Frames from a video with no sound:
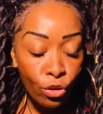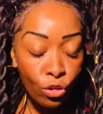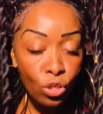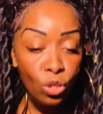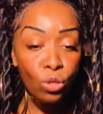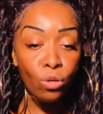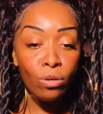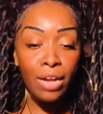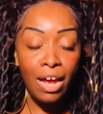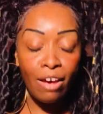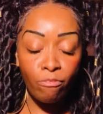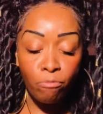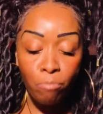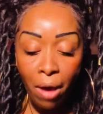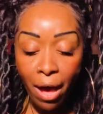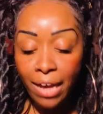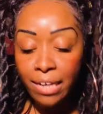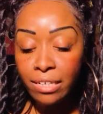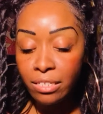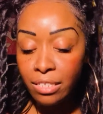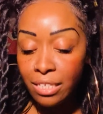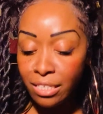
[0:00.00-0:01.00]
you could have
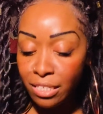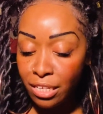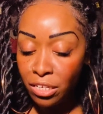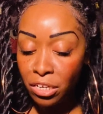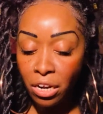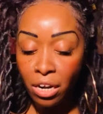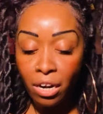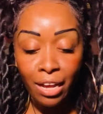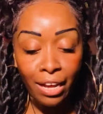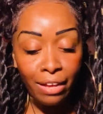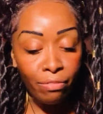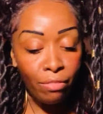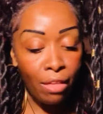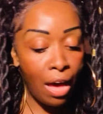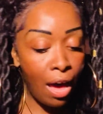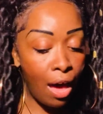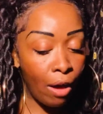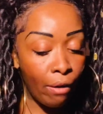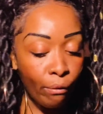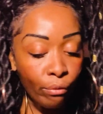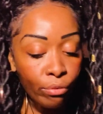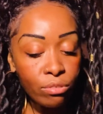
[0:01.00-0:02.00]
Pisces in your ninth
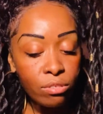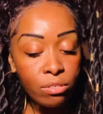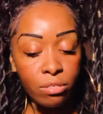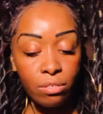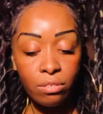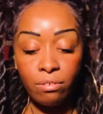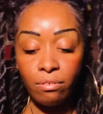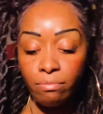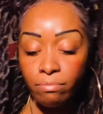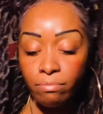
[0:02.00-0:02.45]
house.